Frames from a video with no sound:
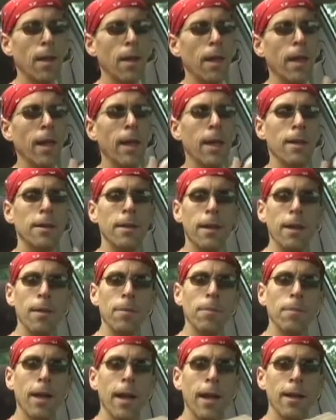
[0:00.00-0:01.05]
And
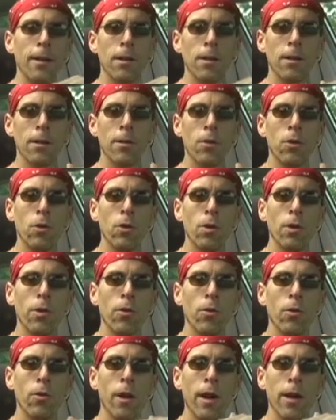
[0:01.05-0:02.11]
had to do a
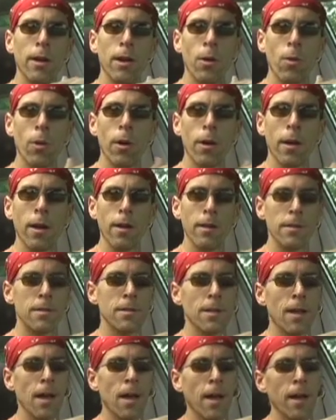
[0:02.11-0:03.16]
little grinding work on the
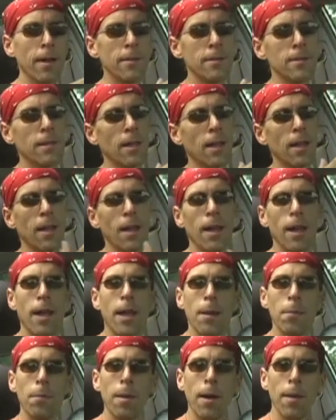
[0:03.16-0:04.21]
sides.
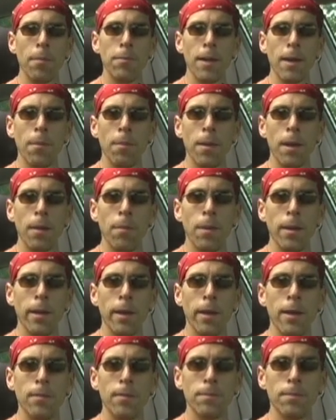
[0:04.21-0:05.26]
Pop that baby
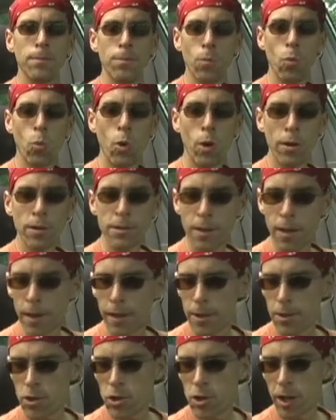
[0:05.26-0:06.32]
in. Works
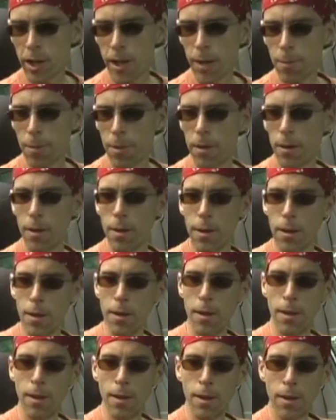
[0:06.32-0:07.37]
like a champ.
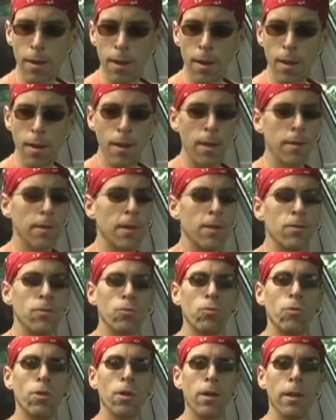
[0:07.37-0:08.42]
Does
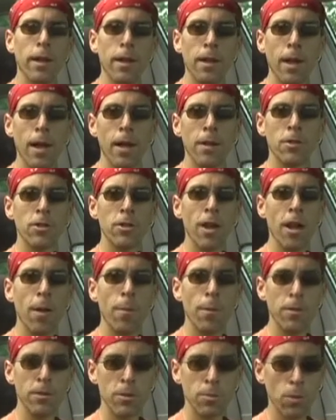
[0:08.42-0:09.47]
really a nice
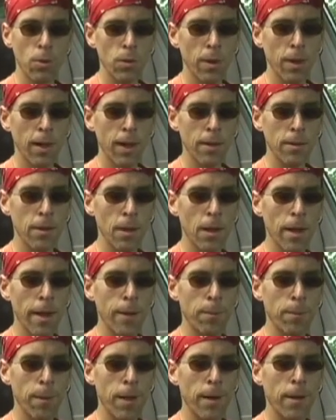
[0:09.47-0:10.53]
job on smoothing out the
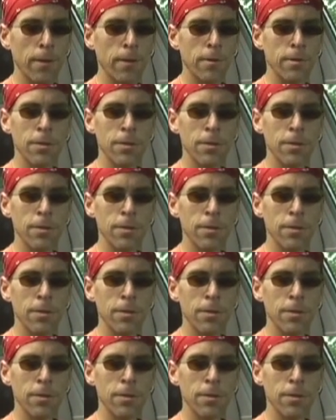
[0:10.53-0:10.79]
light pattern.